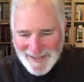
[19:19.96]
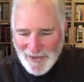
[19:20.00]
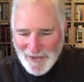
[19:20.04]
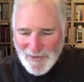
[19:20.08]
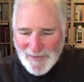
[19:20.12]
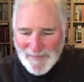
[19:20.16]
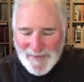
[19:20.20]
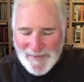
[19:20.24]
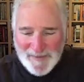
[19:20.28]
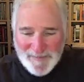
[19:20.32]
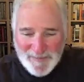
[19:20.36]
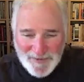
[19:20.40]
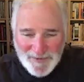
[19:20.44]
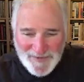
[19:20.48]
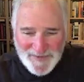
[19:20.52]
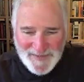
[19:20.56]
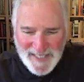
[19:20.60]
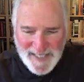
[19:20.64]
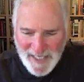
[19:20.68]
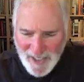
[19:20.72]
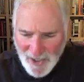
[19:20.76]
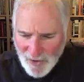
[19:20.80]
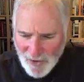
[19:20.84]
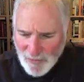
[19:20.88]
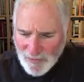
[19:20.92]
when people
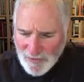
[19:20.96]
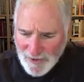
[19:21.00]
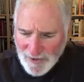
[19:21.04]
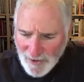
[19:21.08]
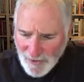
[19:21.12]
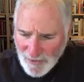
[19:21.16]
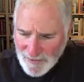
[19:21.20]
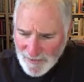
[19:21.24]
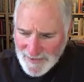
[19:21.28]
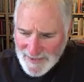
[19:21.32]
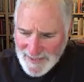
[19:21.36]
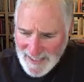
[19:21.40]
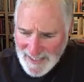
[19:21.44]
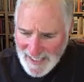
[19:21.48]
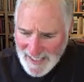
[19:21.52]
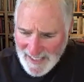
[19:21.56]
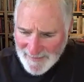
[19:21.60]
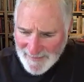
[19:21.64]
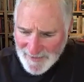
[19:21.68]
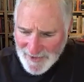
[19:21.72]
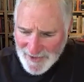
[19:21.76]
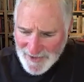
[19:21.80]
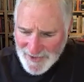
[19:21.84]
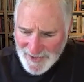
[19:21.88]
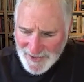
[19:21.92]
say, "Oh, we're old
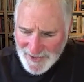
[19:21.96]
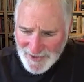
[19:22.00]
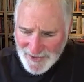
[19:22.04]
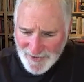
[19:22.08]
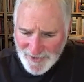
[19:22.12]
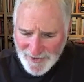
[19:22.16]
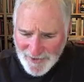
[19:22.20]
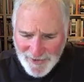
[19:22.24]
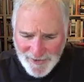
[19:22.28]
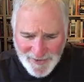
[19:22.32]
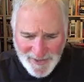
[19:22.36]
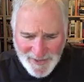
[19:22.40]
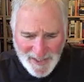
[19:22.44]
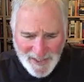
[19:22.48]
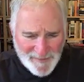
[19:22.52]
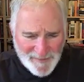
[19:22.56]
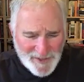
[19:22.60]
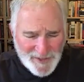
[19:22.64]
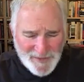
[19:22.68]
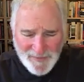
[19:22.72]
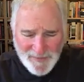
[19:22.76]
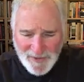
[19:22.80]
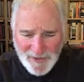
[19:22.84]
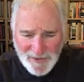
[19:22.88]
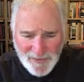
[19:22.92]
timers and you're
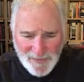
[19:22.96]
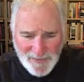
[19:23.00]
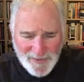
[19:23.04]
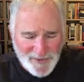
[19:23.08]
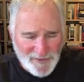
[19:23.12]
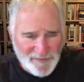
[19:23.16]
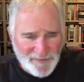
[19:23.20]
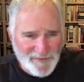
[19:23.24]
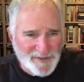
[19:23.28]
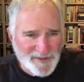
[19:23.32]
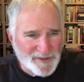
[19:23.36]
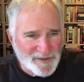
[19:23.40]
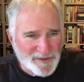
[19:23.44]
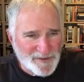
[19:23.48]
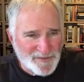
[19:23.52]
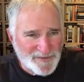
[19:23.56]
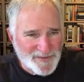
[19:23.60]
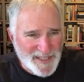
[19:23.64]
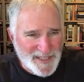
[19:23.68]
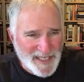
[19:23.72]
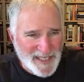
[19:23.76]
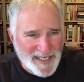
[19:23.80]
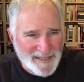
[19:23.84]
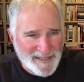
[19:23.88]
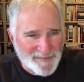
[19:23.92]
newcomers," well, who are the real old
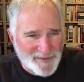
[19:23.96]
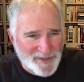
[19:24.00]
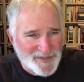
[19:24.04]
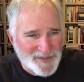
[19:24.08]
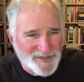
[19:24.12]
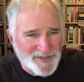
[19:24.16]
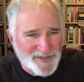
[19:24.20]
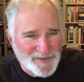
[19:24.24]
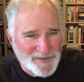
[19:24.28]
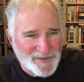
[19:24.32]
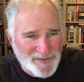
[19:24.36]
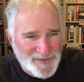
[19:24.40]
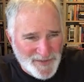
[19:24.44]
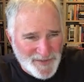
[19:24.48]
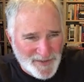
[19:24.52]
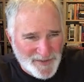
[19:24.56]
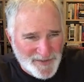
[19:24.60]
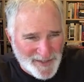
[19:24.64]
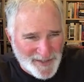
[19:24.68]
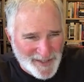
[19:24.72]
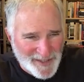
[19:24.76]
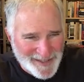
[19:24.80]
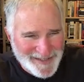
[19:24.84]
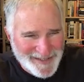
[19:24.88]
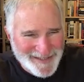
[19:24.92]
timers? Those are
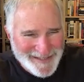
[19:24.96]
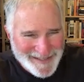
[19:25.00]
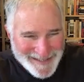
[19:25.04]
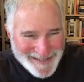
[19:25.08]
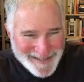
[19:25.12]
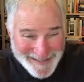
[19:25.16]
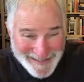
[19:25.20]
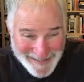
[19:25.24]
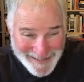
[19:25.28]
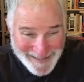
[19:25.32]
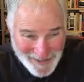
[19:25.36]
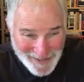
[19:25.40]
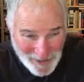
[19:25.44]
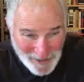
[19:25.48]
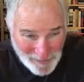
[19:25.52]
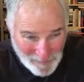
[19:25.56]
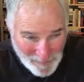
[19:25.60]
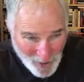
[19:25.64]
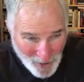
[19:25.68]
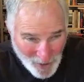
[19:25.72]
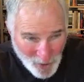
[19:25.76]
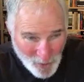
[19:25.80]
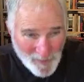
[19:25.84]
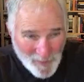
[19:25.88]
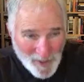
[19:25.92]
the
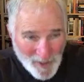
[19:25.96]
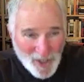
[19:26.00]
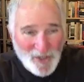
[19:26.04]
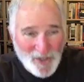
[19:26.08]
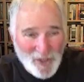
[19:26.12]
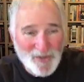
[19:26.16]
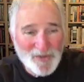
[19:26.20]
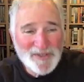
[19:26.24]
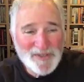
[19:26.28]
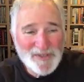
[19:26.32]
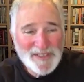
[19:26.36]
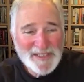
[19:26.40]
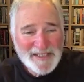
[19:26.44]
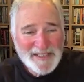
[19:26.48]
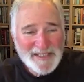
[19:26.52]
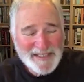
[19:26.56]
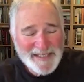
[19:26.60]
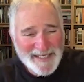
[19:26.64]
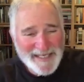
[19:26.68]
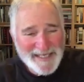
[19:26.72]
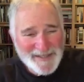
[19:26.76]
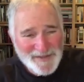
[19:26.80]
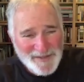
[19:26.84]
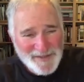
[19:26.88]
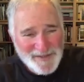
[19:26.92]
Pomo
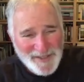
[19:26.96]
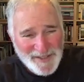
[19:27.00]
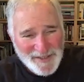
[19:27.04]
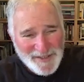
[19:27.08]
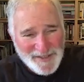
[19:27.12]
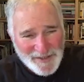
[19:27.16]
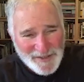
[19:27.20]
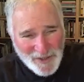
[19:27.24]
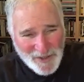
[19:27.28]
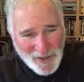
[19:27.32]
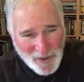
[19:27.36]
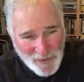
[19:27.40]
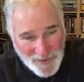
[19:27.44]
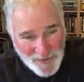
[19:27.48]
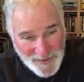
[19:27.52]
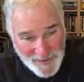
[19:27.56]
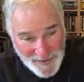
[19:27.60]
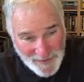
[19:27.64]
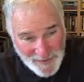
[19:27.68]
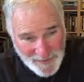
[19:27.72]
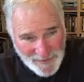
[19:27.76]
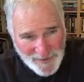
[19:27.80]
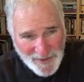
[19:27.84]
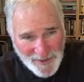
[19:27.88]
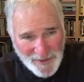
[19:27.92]
and the
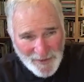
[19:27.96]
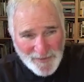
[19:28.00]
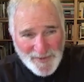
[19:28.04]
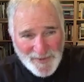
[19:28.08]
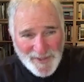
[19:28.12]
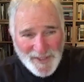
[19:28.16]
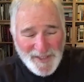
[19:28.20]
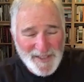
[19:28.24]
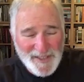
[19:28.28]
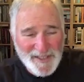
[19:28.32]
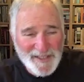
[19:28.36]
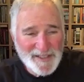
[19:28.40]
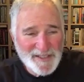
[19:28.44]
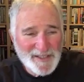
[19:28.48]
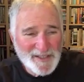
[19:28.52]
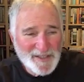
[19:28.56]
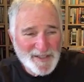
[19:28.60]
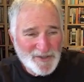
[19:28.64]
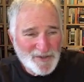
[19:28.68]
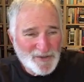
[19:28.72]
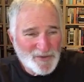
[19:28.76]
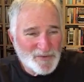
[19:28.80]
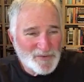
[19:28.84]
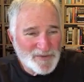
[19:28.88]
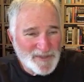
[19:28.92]
coastal Yuki,
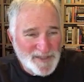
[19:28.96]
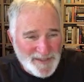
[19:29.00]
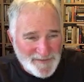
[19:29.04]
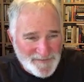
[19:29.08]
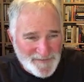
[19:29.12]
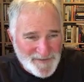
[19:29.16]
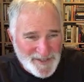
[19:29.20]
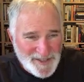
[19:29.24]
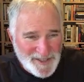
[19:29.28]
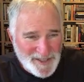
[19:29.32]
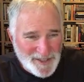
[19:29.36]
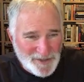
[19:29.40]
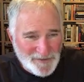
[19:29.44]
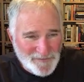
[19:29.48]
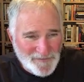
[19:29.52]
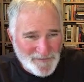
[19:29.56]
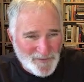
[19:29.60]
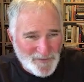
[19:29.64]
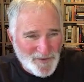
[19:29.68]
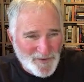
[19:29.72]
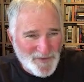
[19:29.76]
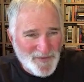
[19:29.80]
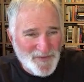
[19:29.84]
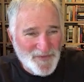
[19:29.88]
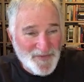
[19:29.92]
who lived here
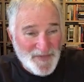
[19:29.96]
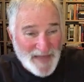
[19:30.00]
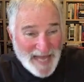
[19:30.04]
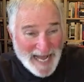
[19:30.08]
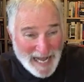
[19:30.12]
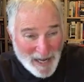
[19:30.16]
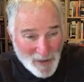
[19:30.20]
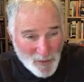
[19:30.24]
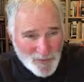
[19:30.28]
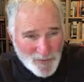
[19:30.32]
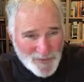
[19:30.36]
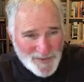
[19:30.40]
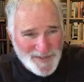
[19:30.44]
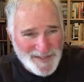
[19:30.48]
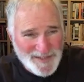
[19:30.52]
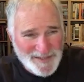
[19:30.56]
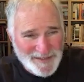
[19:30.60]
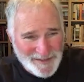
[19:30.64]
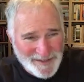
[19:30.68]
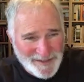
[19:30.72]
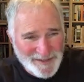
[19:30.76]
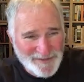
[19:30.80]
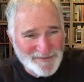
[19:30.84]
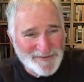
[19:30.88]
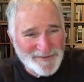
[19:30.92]
for
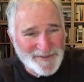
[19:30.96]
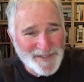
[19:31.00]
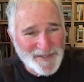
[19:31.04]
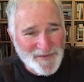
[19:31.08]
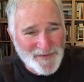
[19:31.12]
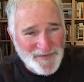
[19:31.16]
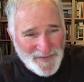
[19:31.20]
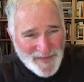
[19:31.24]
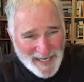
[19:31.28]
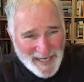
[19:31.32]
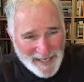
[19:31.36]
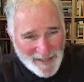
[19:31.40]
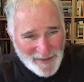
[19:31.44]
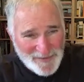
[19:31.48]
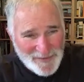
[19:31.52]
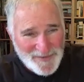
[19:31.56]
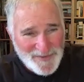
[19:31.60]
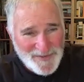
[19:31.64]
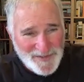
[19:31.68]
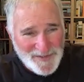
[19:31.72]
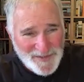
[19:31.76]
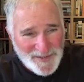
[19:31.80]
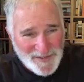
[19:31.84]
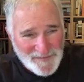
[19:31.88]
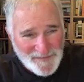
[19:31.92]
literally
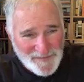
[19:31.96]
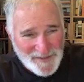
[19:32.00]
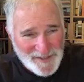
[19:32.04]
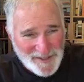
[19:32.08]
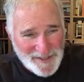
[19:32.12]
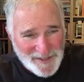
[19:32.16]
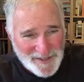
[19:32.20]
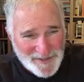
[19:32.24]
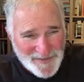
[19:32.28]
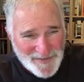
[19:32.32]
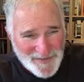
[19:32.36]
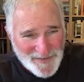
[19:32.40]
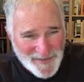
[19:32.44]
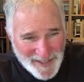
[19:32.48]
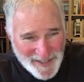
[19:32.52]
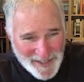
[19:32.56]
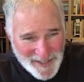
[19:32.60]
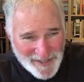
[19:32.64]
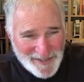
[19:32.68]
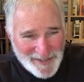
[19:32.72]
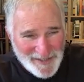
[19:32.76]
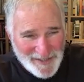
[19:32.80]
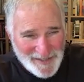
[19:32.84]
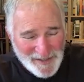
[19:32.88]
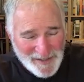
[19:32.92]
thousands of years.
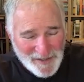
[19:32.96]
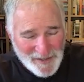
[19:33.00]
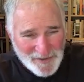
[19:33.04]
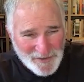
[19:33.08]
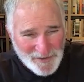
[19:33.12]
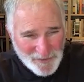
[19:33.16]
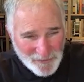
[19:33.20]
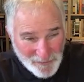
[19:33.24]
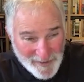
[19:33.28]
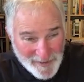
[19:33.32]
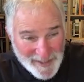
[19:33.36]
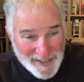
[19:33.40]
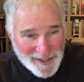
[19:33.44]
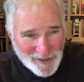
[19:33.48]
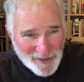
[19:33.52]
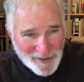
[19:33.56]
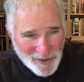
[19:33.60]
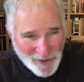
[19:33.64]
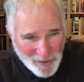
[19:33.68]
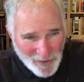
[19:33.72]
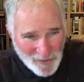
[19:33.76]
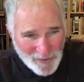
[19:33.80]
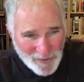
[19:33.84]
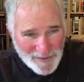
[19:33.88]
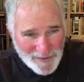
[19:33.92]
They're the real
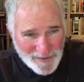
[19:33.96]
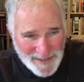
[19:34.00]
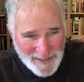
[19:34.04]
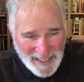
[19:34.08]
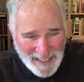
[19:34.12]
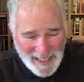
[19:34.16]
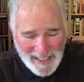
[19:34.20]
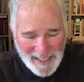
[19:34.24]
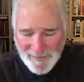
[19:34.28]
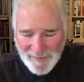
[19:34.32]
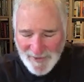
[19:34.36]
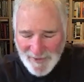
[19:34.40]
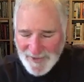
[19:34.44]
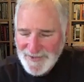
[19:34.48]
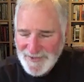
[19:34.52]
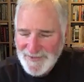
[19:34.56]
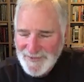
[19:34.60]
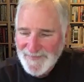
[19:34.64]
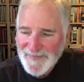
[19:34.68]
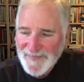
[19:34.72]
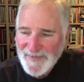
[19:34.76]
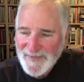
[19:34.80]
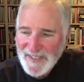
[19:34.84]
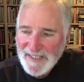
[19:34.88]
old timers,